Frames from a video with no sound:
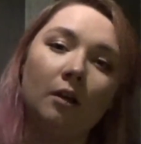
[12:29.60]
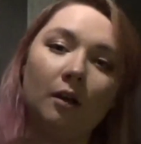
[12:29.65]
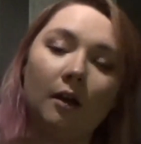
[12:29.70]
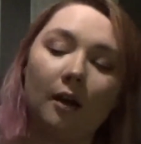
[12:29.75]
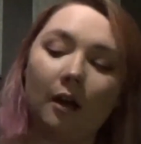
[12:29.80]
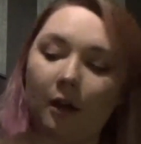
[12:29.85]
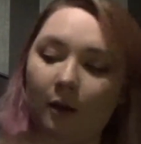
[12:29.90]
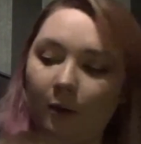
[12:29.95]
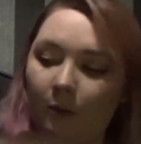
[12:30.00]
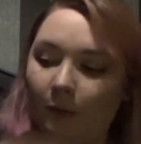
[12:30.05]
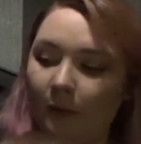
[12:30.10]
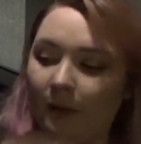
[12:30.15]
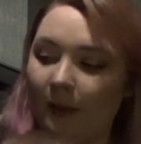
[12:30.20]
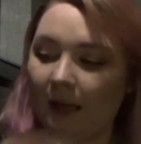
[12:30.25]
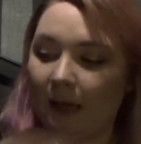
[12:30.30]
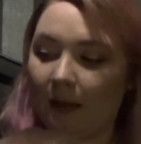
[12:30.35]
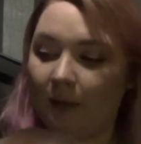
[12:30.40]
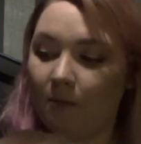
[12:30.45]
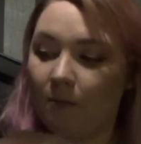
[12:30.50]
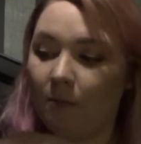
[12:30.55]
with
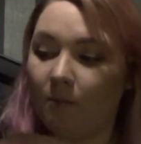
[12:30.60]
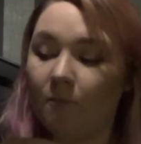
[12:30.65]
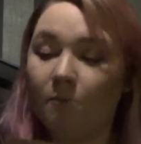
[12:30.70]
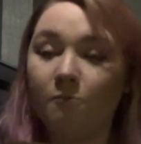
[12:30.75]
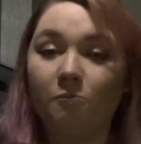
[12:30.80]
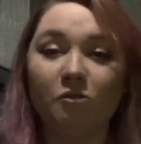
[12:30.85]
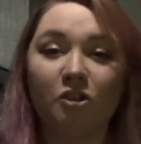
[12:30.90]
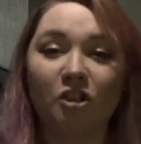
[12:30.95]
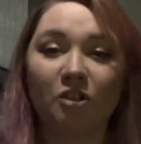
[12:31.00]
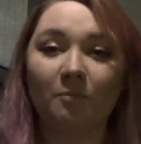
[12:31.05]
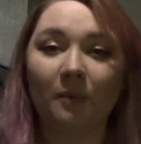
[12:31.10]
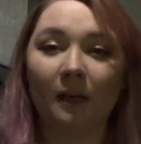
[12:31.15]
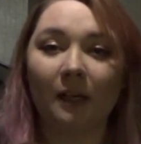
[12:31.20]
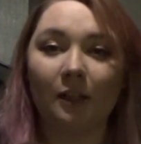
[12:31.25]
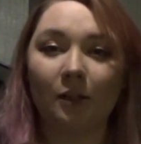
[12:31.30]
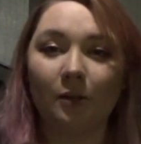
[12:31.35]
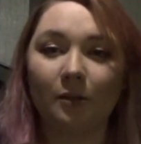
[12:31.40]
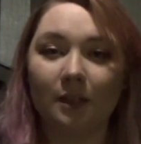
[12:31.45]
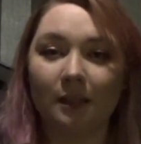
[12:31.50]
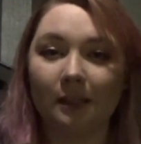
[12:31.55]
him just by
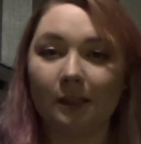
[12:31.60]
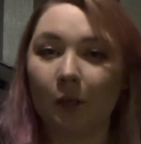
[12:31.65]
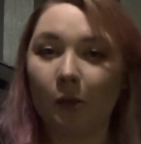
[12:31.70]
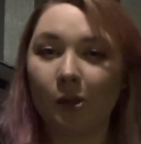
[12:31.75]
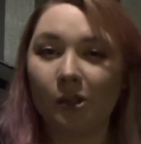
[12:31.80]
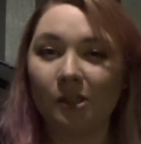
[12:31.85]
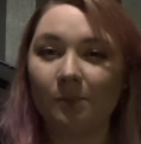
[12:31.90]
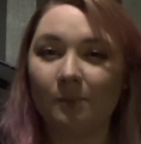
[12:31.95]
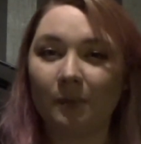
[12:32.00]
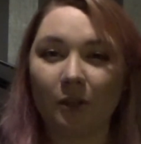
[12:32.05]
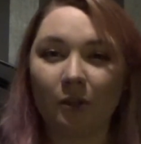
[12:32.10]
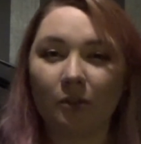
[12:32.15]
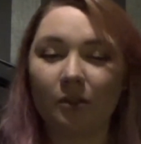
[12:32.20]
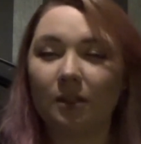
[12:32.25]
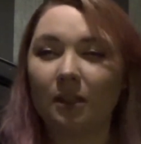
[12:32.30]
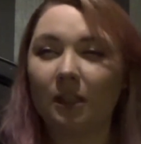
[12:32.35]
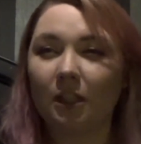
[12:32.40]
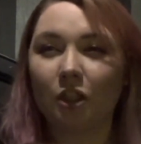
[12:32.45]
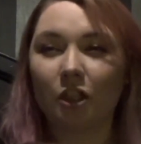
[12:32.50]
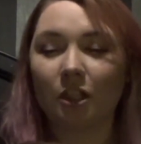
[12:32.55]
using those, because
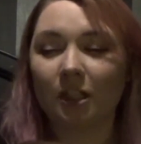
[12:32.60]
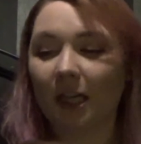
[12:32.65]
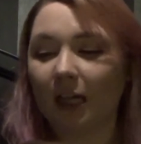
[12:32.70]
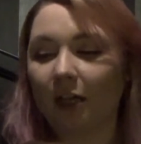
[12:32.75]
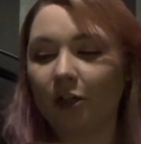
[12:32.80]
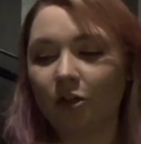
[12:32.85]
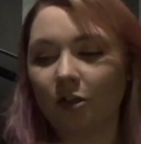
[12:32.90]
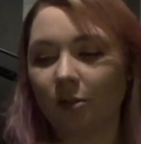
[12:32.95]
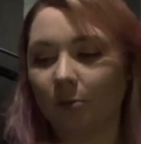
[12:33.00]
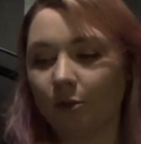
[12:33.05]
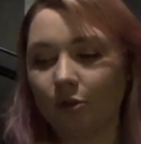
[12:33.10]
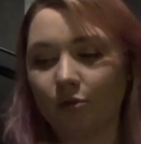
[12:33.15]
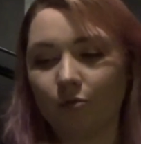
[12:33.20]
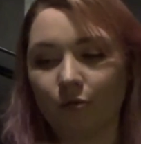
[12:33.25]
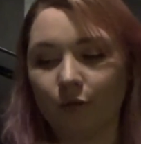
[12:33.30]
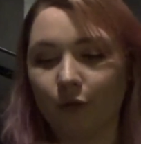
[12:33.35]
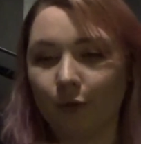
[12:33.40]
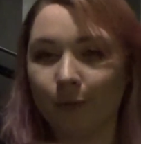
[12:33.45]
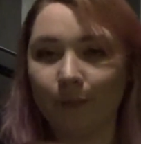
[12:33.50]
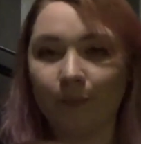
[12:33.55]
they just catch so much
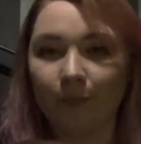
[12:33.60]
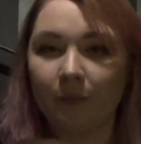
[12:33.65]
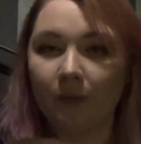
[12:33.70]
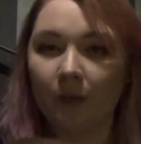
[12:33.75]
drool.